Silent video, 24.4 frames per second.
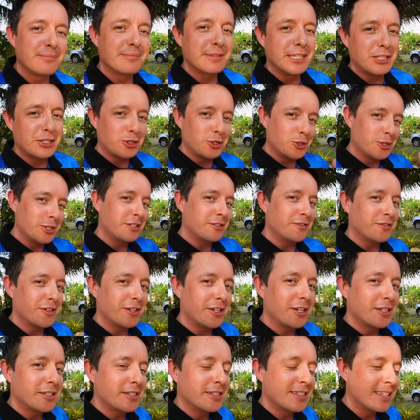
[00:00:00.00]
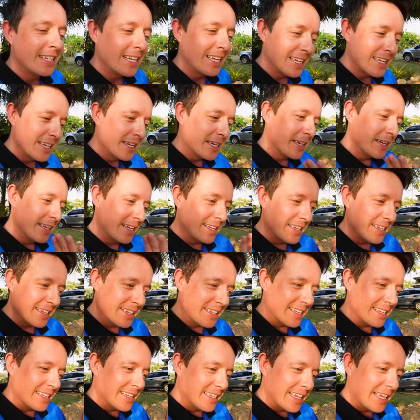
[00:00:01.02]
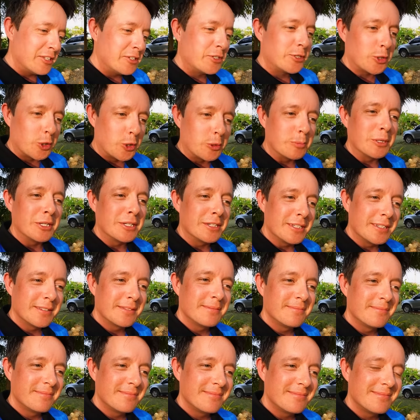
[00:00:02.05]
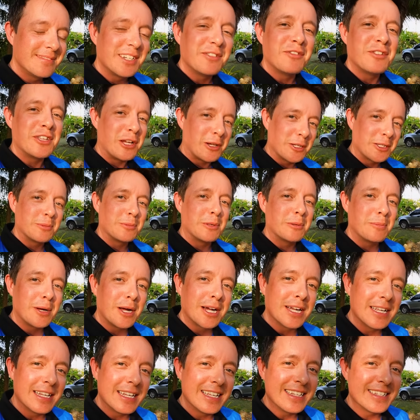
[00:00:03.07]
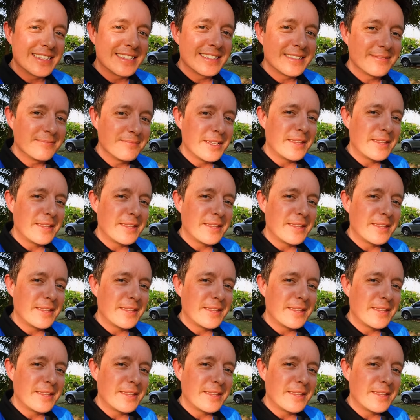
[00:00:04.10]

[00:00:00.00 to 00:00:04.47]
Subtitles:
Enjoy the first installment of the ultimate bucket list.